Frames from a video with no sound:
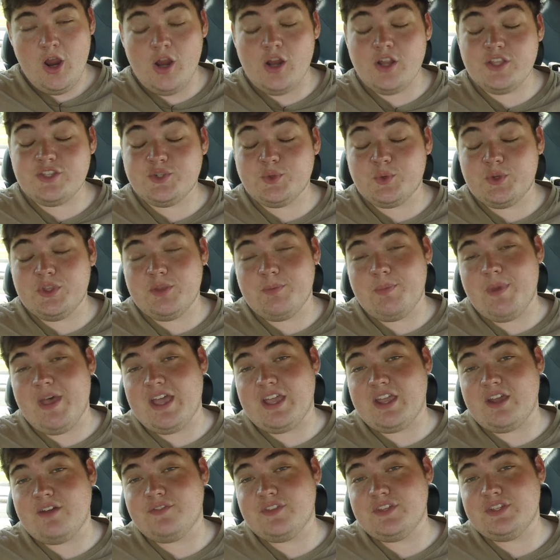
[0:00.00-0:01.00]
All right, so we're in the
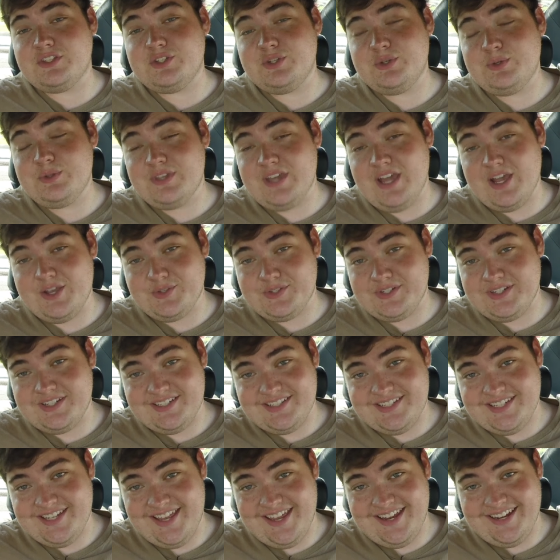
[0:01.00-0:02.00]
back of the two thousand
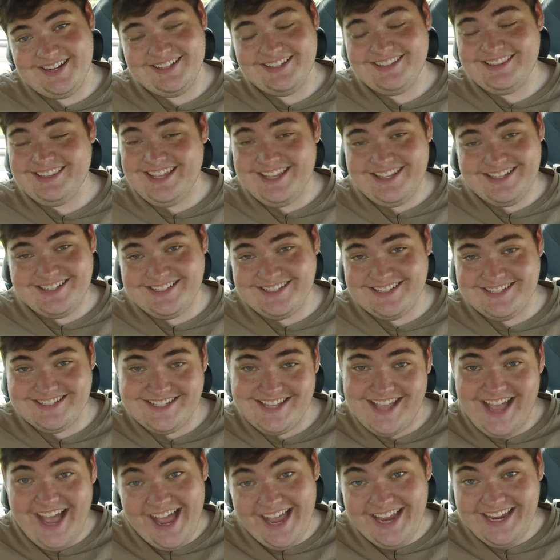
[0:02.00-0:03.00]
ten Lexus
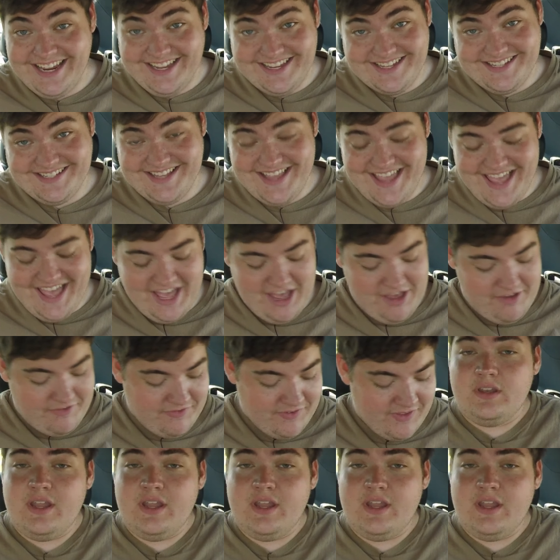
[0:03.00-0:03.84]
I S F.